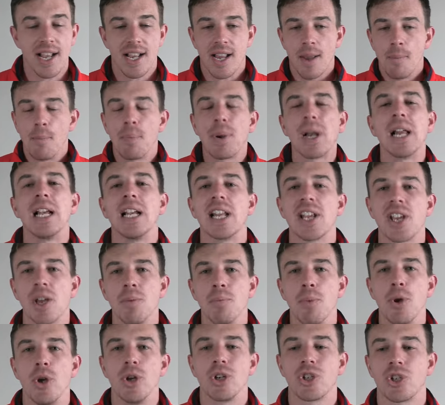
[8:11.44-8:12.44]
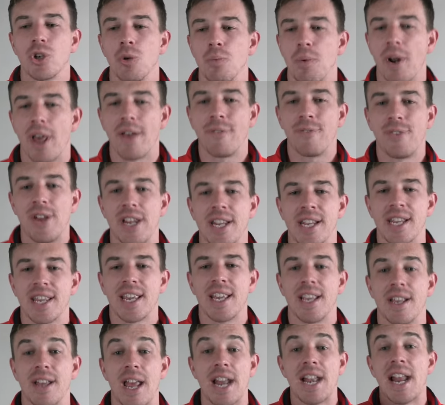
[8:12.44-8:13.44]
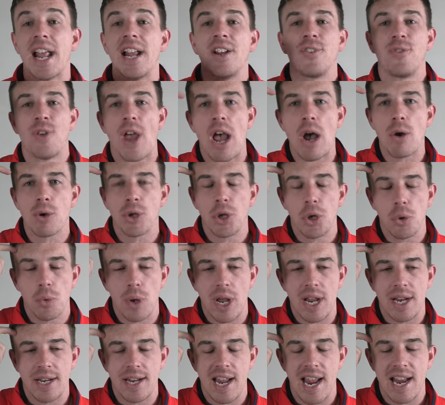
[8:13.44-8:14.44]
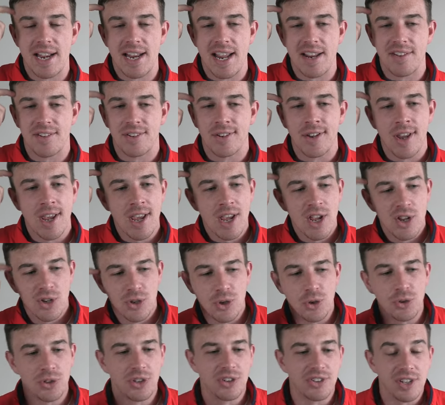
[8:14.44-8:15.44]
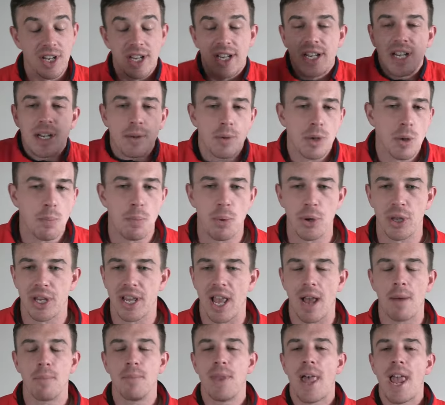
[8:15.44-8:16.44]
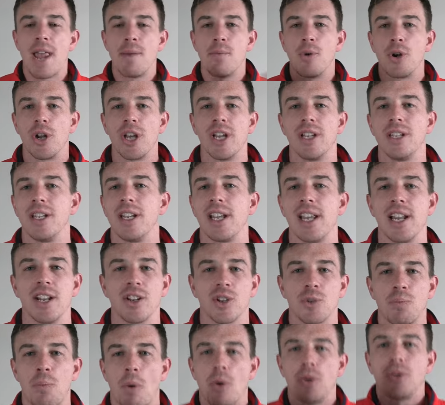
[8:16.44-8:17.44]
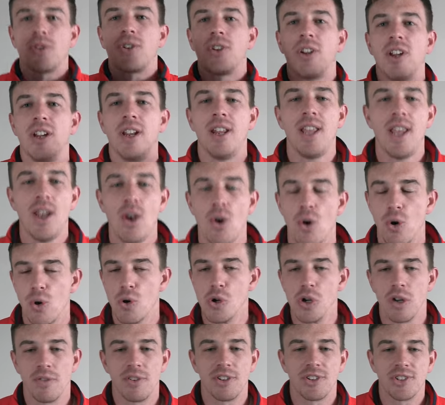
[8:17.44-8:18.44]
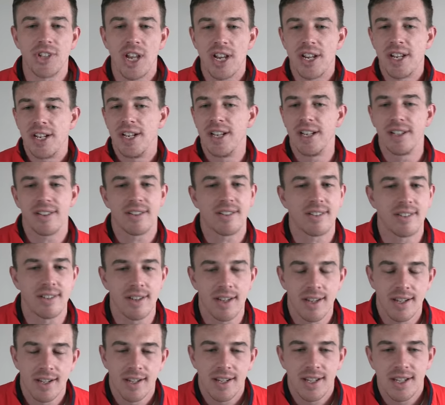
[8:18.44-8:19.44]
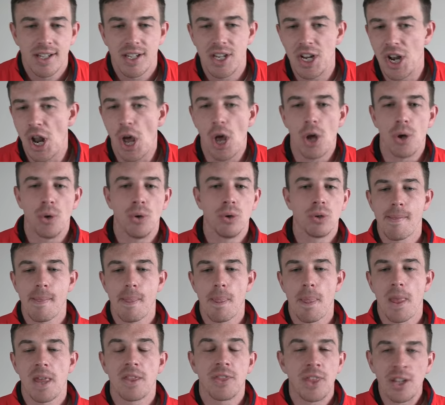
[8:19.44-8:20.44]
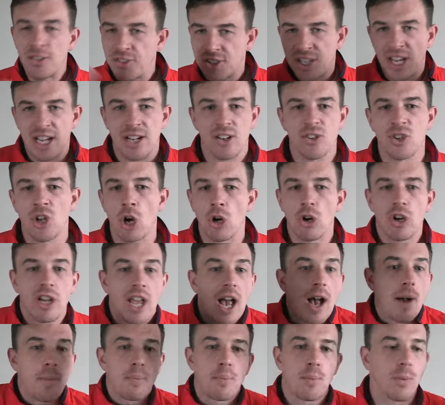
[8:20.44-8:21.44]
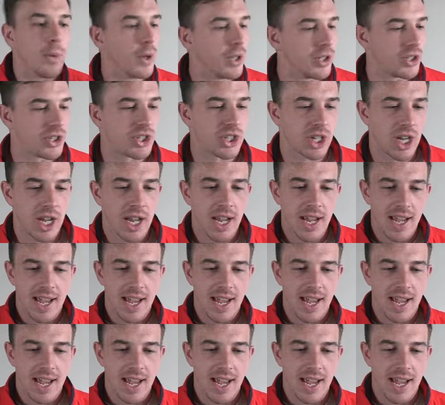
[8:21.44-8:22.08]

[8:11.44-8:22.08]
completely commercial, but I think it adds value, and as Husey said, you put a cup name on it, you get it sponsored, all of a sudden it's, you know, the TikTok Cup, which